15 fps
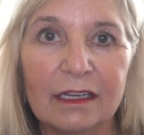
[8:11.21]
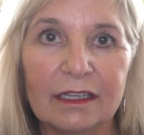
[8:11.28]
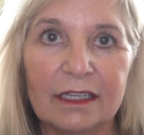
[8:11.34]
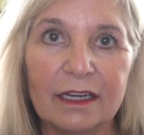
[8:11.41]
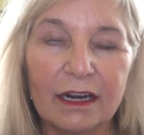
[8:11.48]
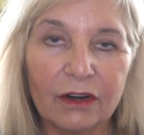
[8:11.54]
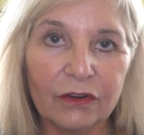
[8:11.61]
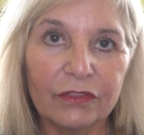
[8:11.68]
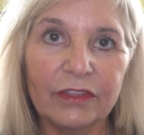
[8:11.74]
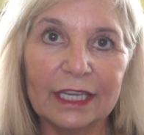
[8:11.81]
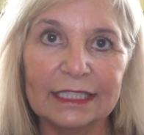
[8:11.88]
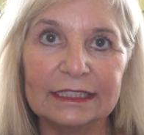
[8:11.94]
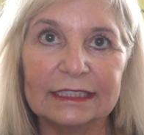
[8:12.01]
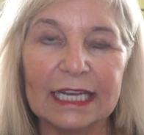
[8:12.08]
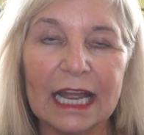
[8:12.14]
narrow
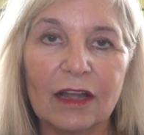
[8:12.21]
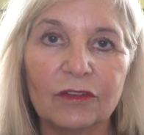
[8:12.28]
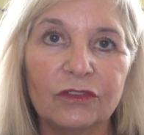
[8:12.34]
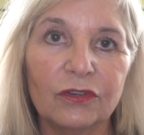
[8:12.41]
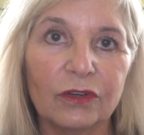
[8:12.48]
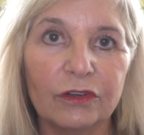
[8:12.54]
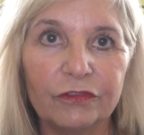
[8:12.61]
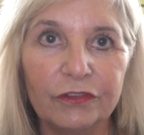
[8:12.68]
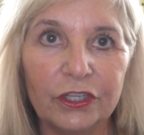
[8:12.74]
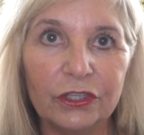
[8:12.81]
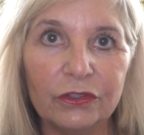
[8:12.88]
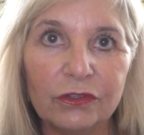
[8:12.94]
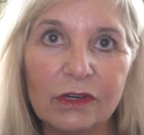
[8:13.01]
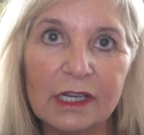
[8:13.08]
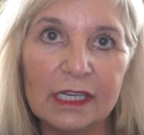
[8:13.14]
things down to a
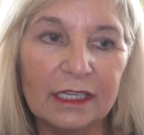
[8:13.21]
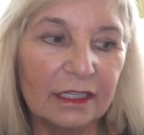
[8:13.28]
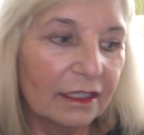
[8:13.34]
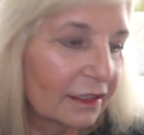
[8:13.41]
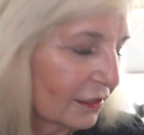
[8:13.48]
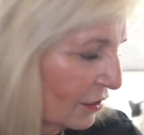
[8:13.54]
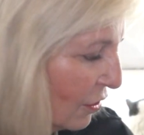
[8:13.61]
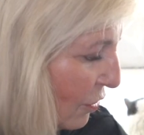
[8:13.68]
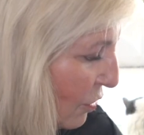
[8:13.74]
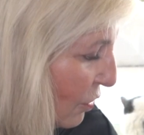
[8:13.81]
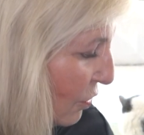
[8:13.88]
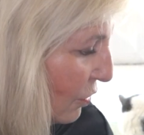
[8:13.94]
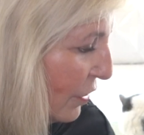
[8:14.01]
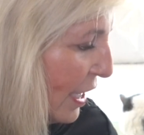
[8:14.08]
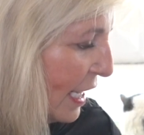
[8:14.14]
few
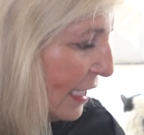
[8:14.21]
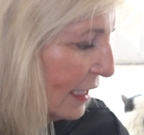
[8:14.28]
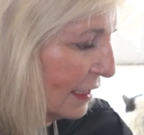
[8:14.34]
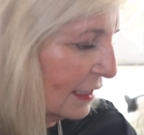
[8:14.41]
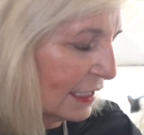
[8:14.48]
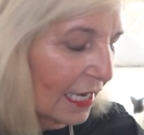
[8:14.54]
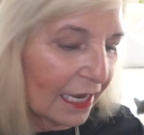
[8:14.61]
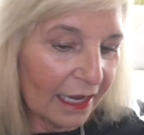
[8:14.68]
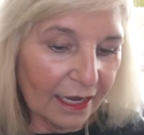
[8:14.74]
so that it's